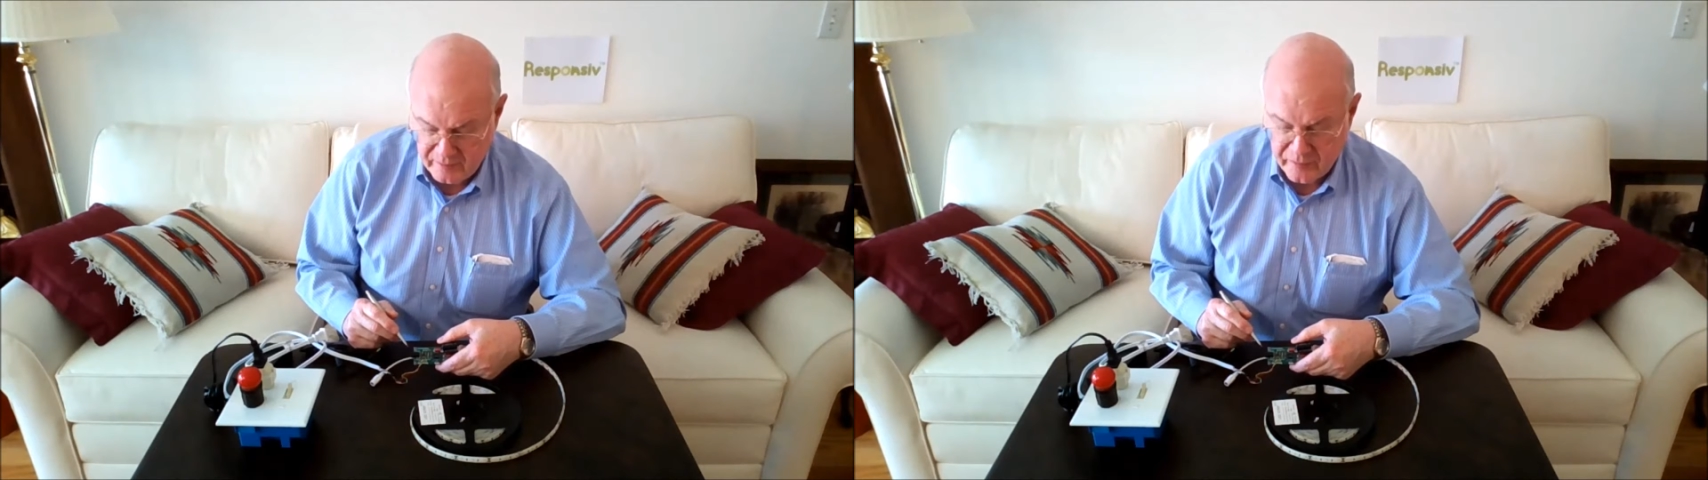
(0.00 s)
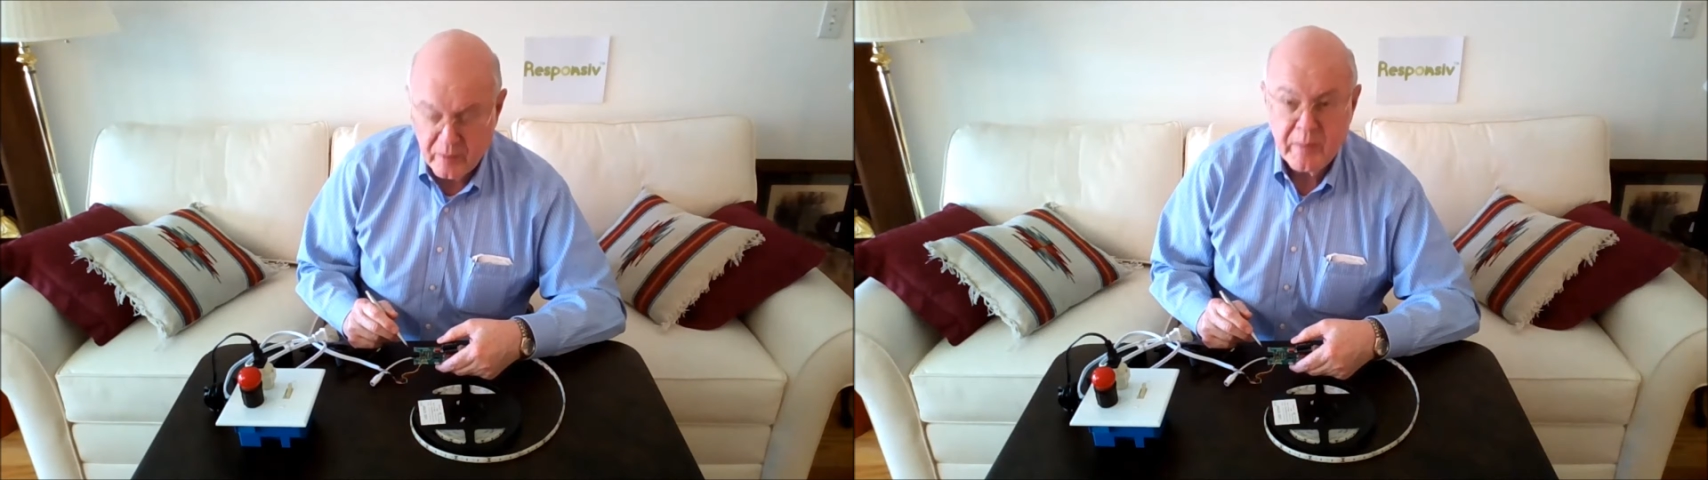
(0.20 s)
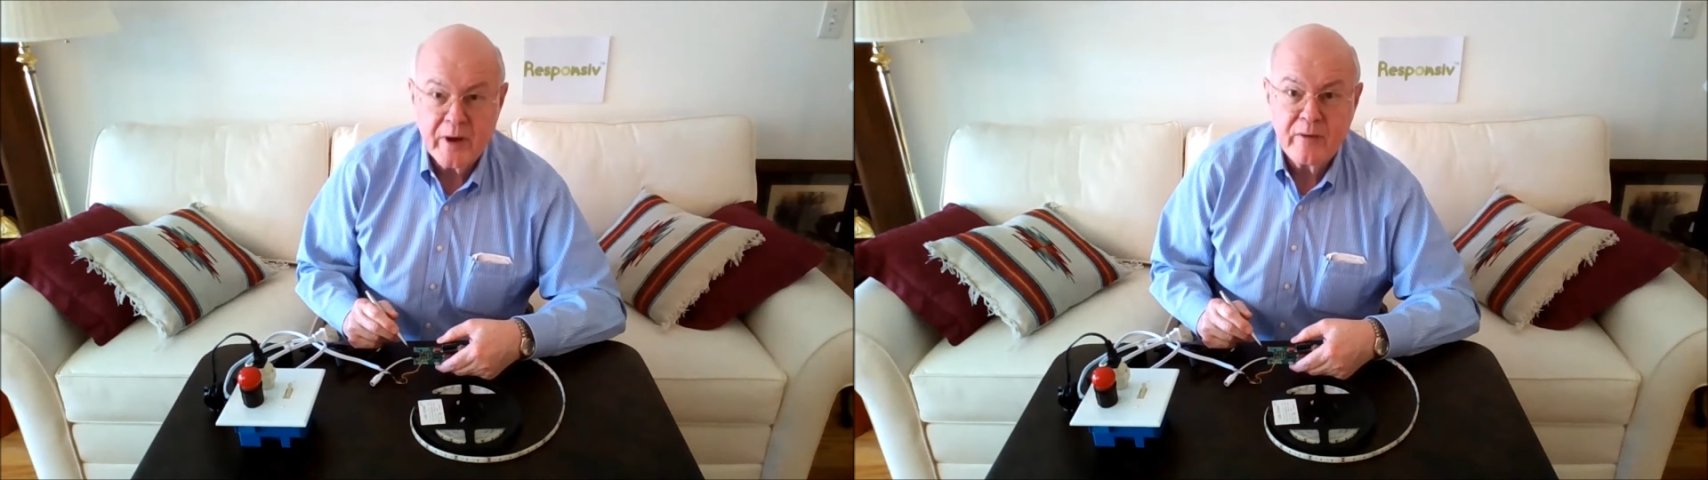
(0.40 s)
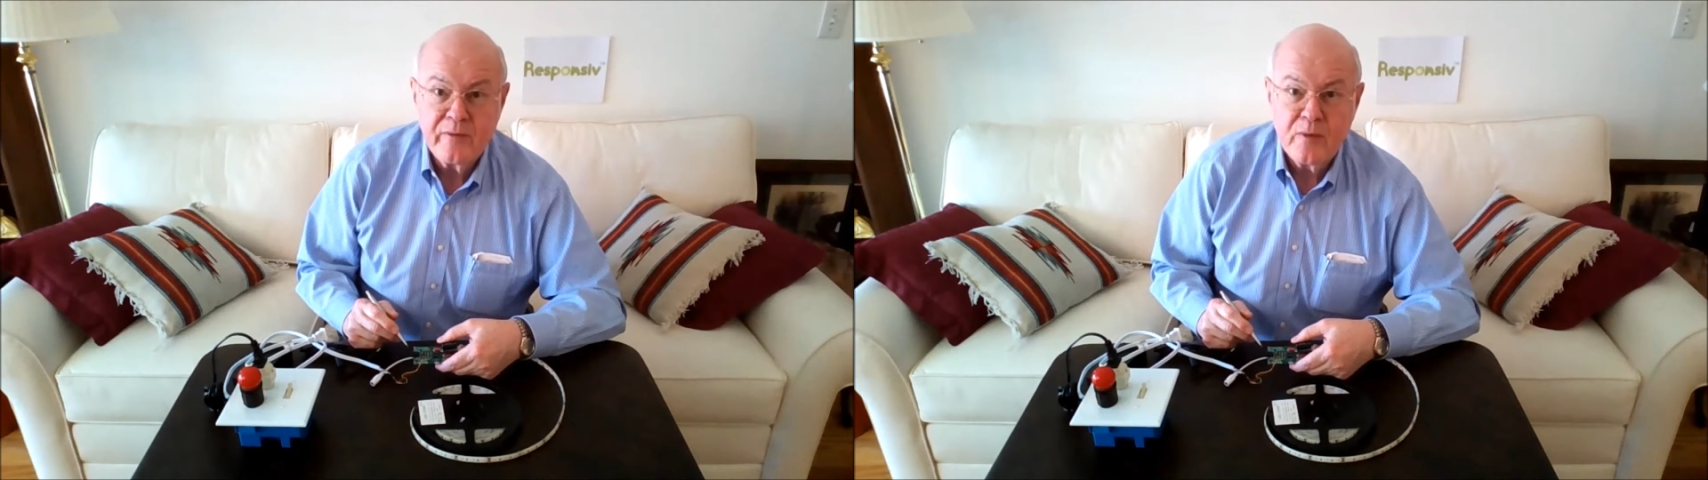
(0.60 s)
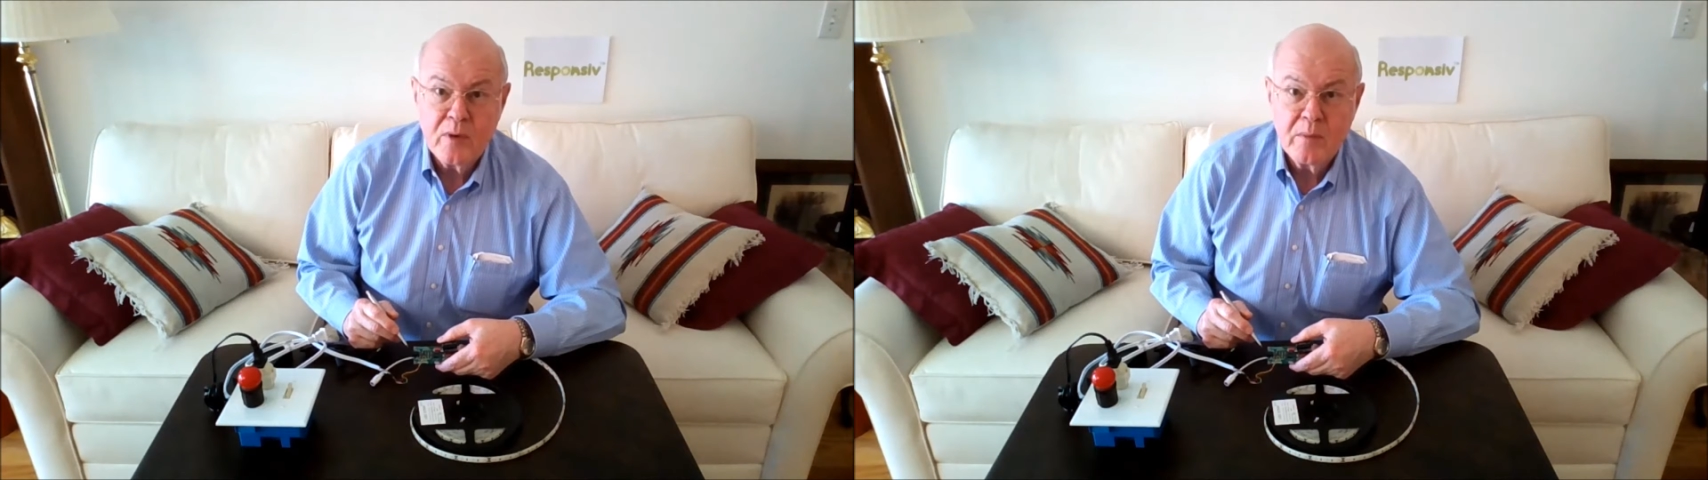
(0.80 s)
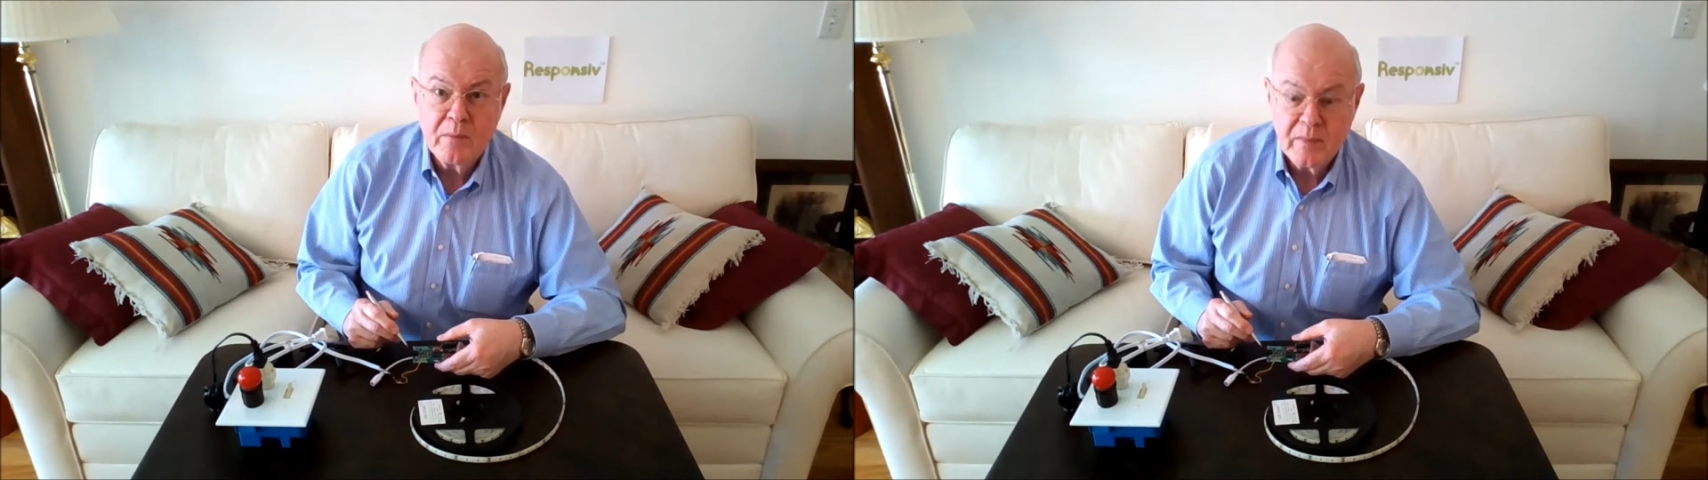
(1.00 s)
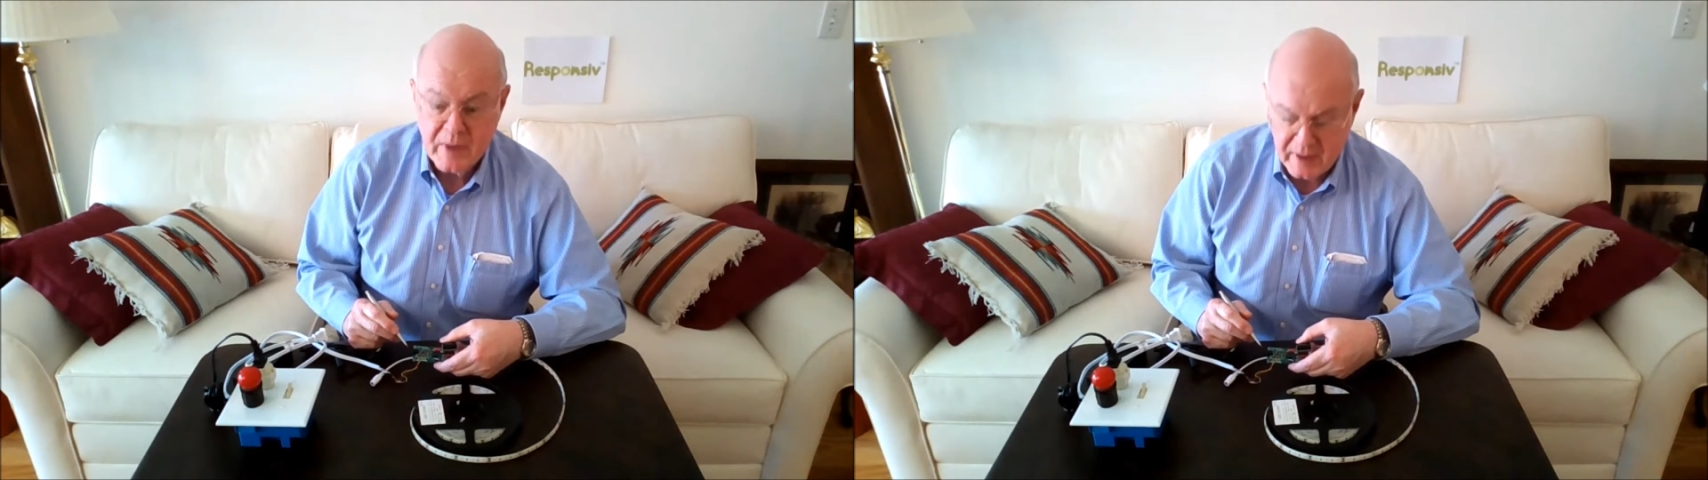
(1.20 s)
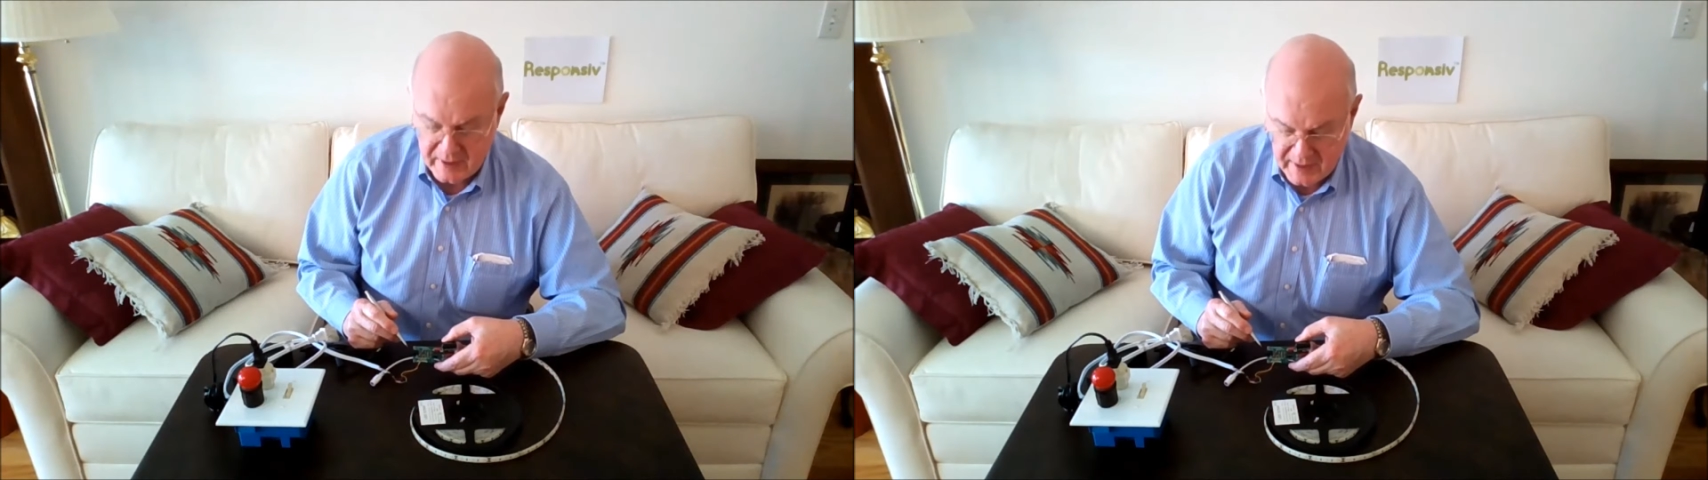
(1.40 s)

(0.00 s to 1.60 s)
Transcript: for better form and